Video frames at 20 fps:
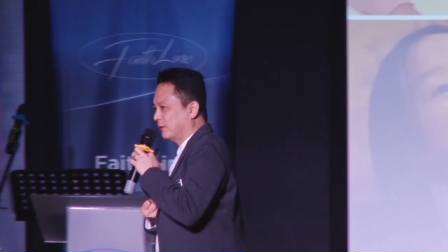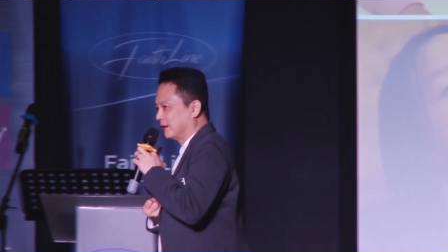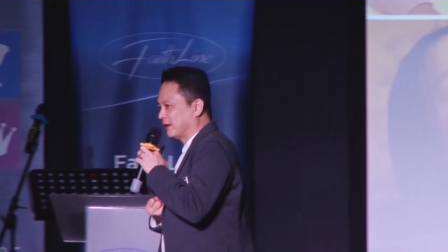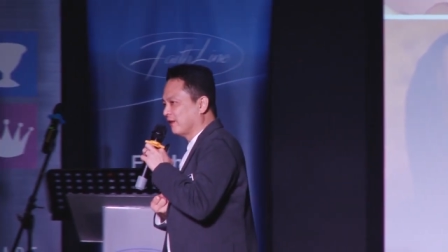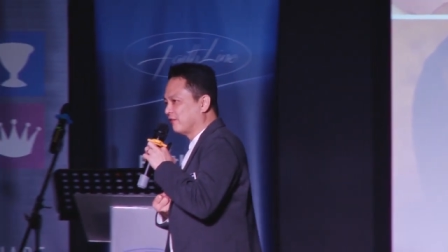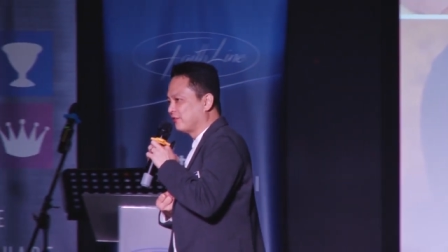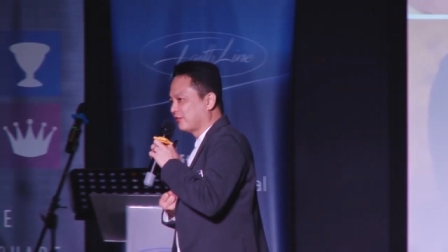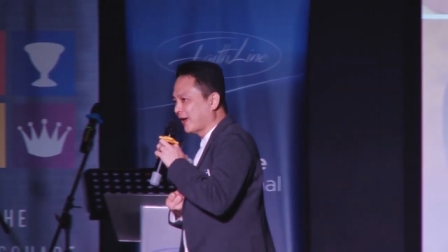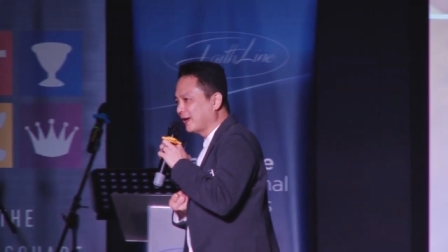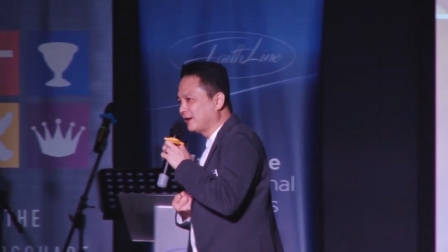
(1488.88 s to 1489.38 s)
But
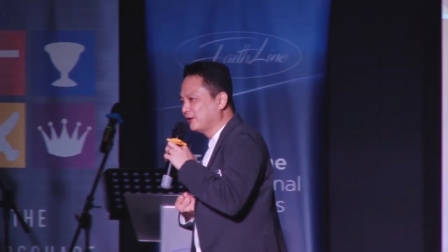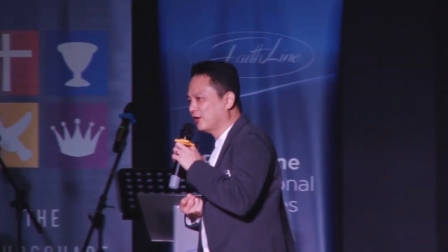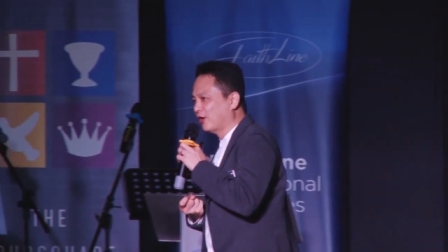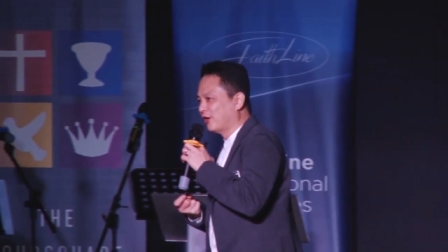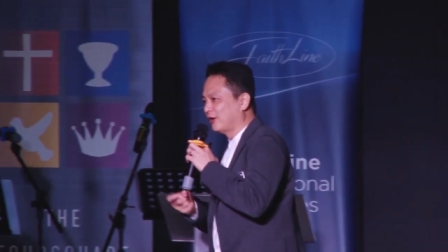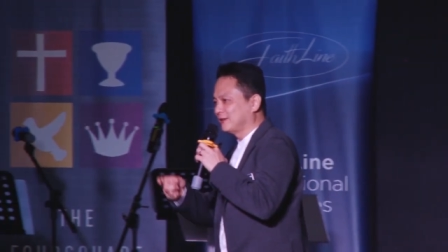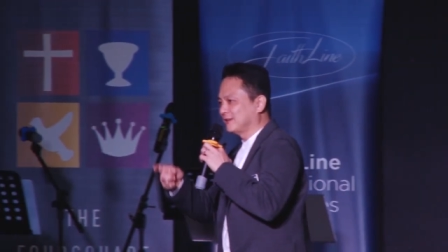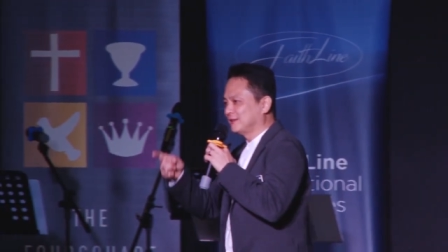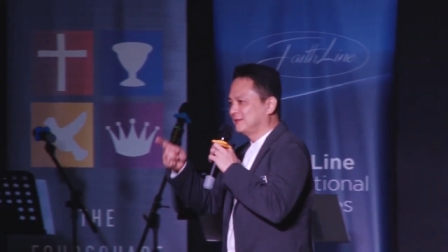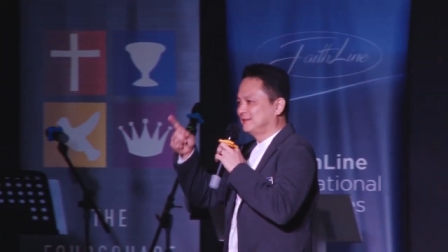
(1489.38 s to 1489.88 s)
I thank
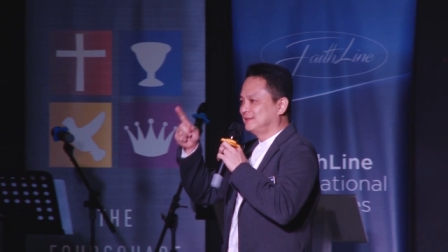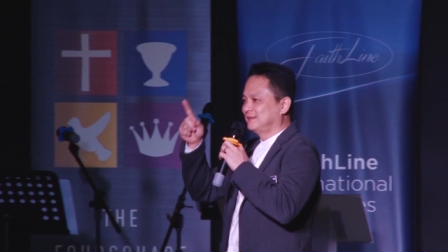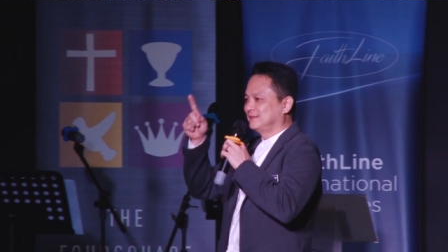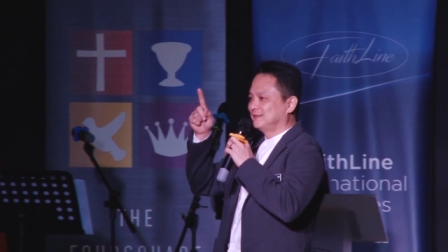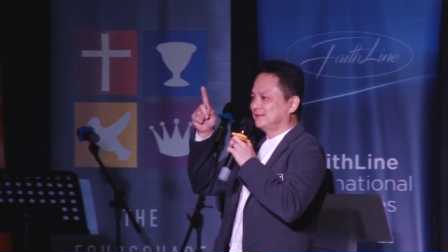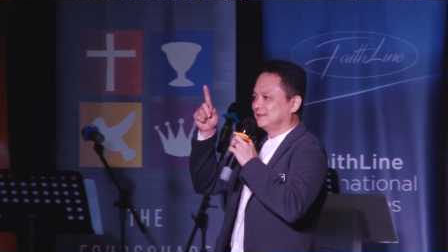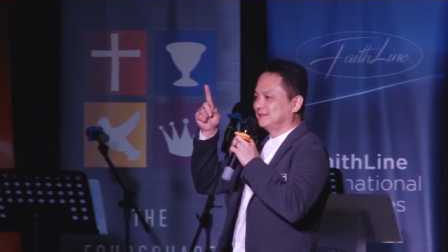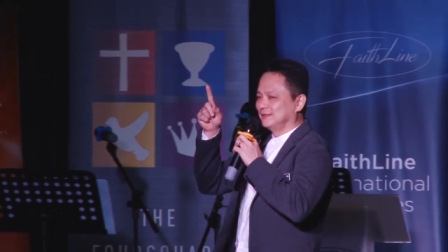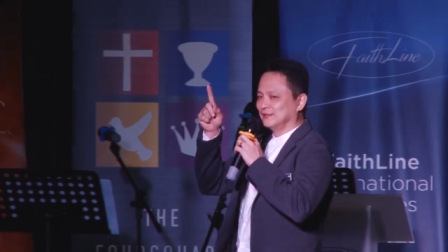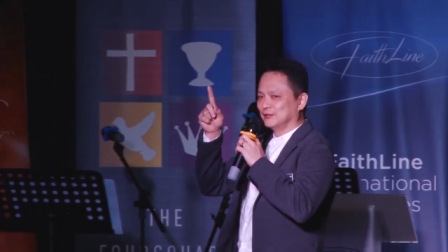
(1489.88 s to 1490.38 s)
God
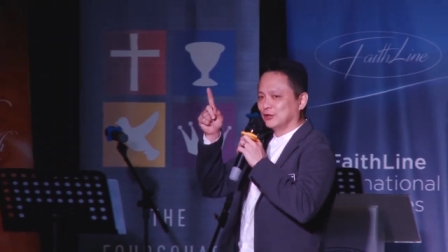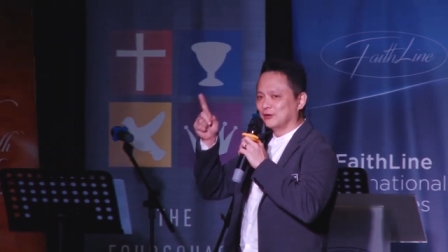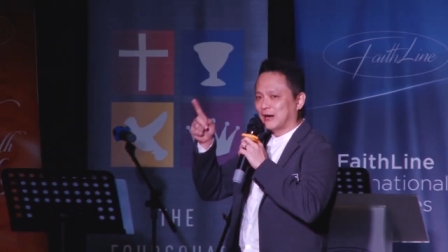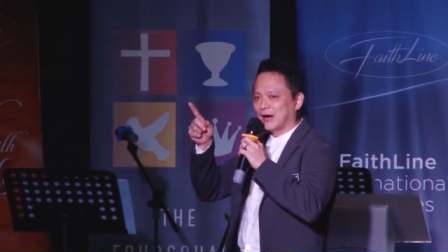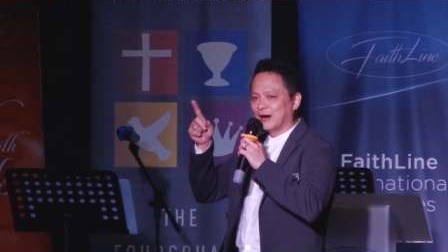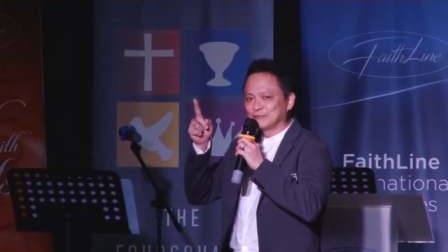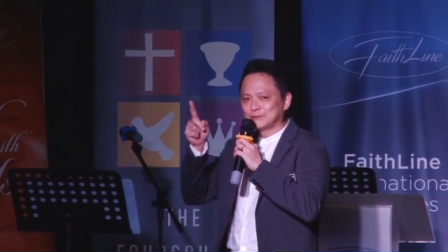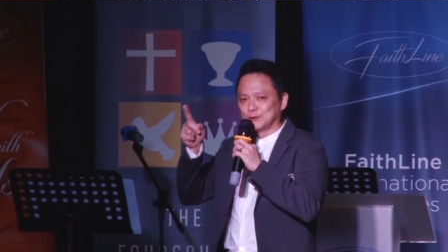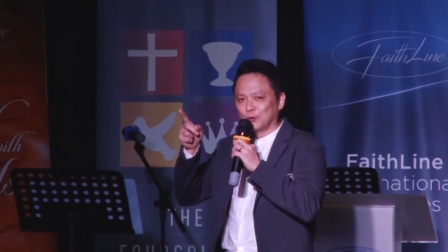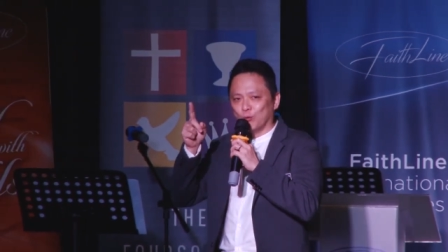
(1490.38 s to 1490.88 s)
you know,
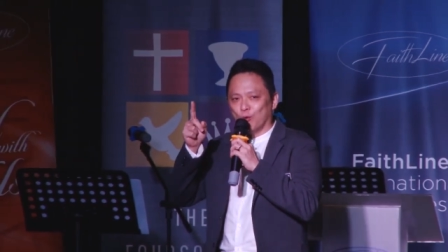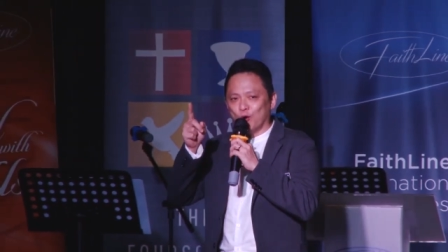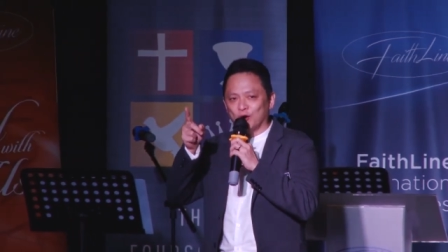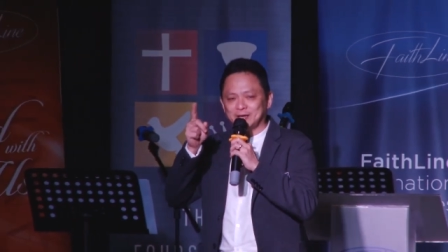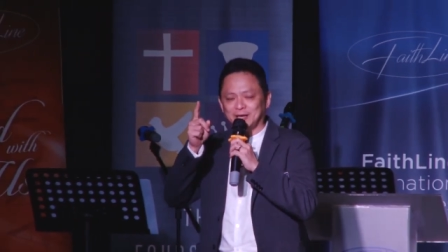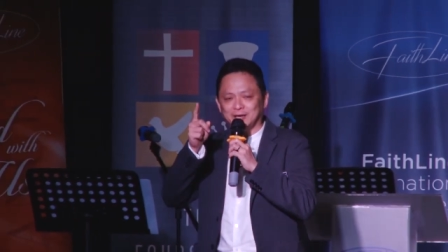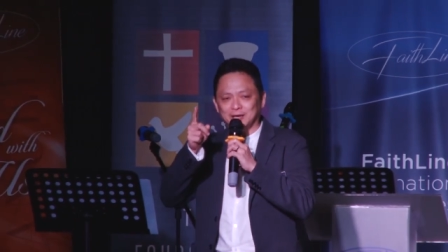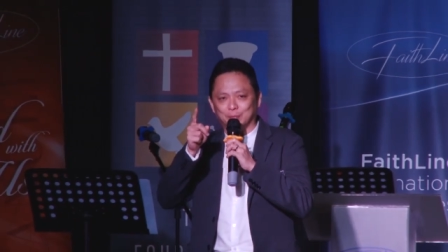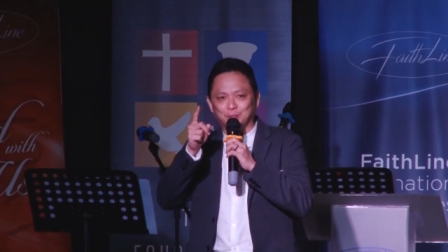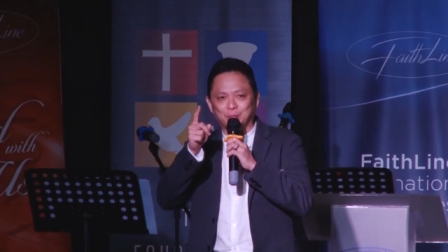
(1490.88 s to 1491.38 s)
after
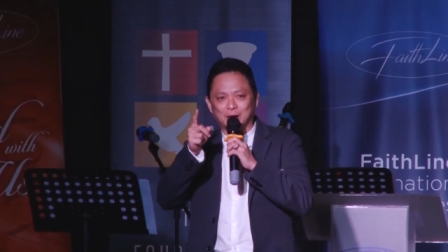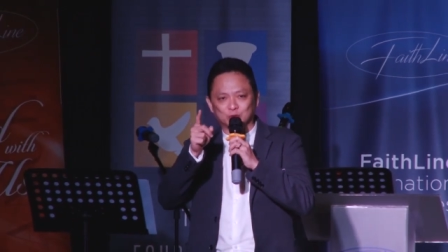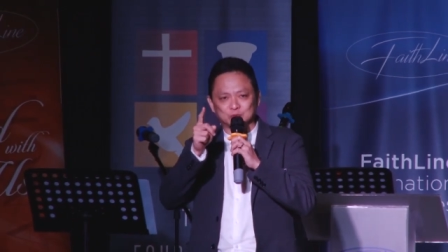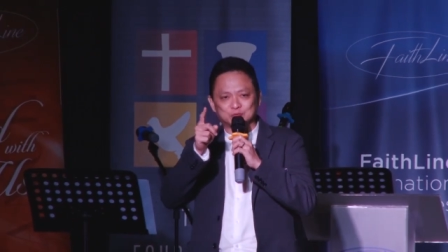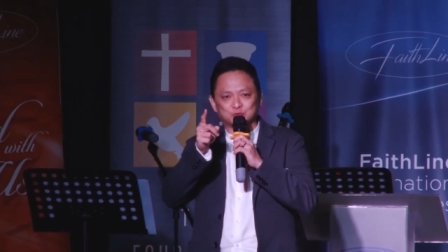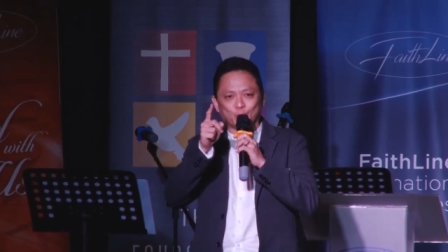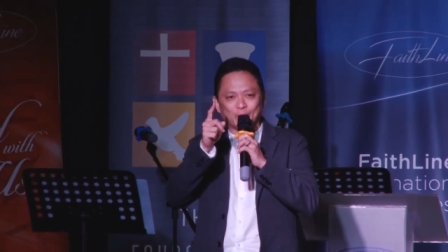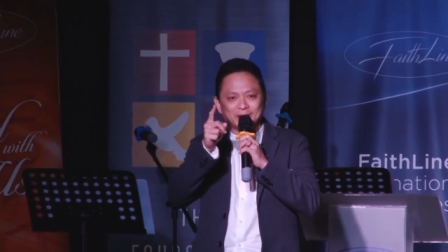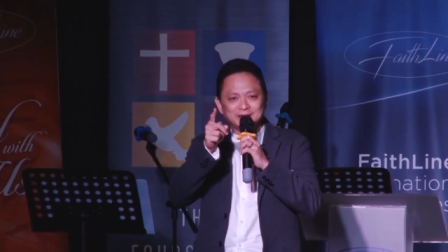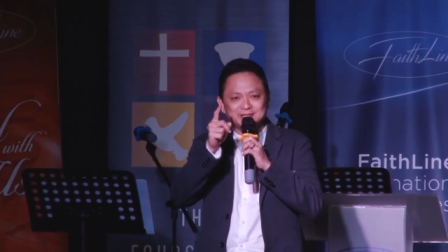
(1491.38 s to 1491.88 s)
walking
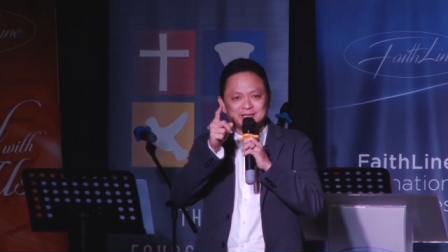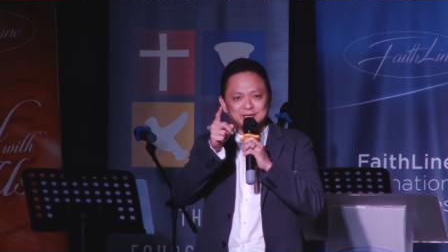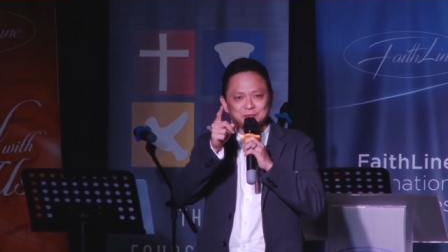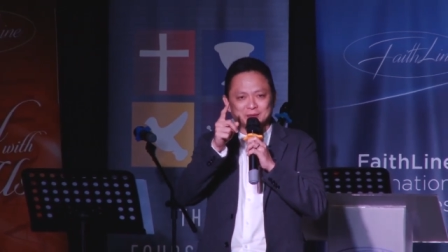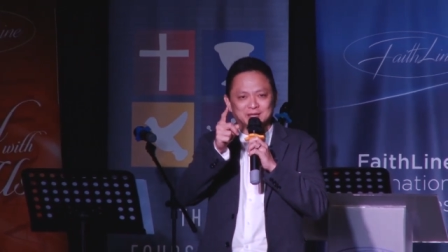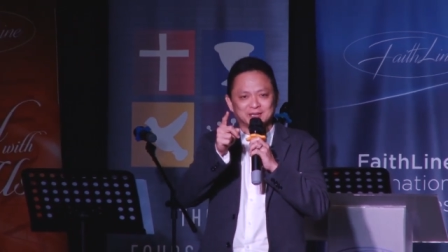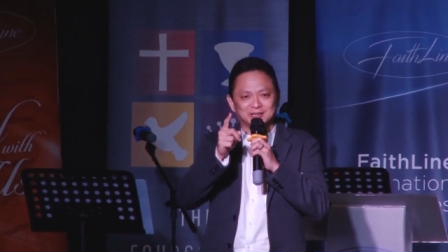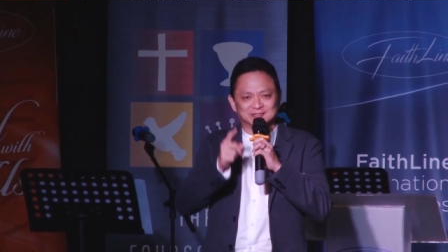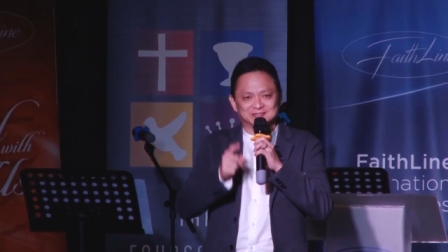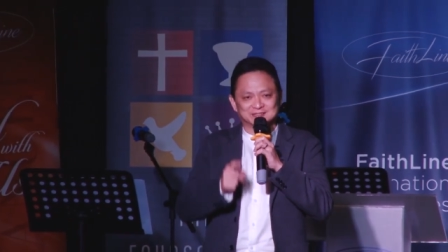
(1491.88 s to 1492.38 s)
about 20
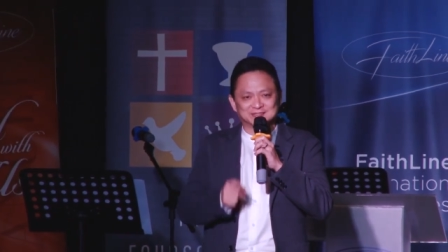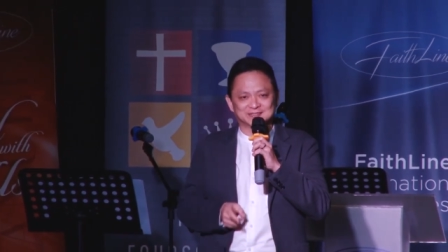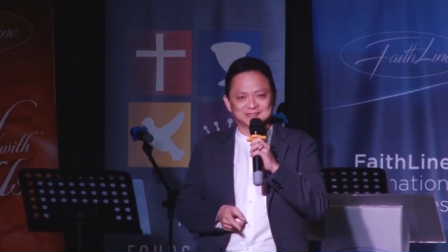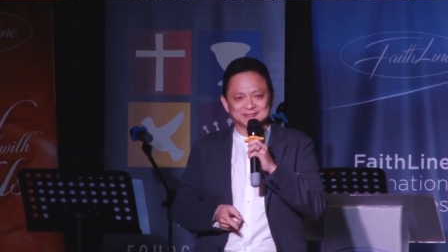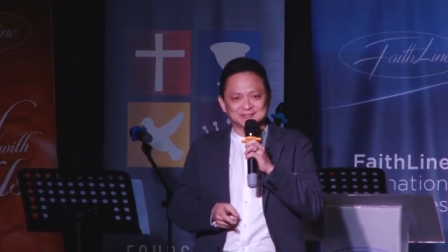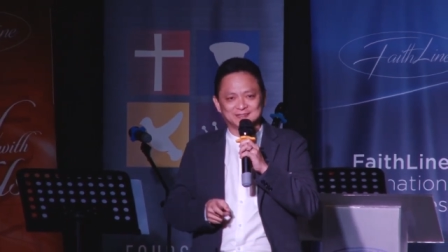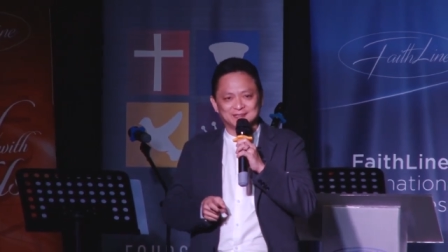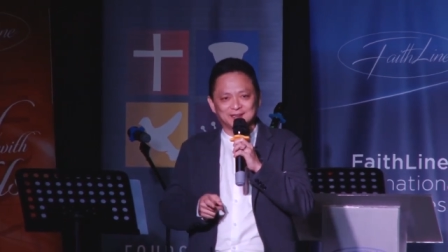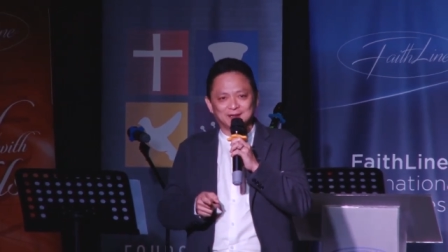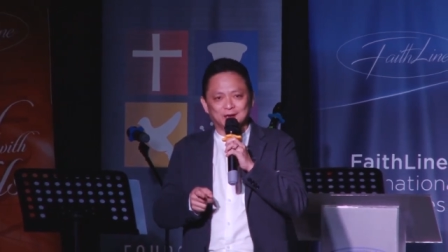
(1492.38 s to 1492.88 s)
minutes,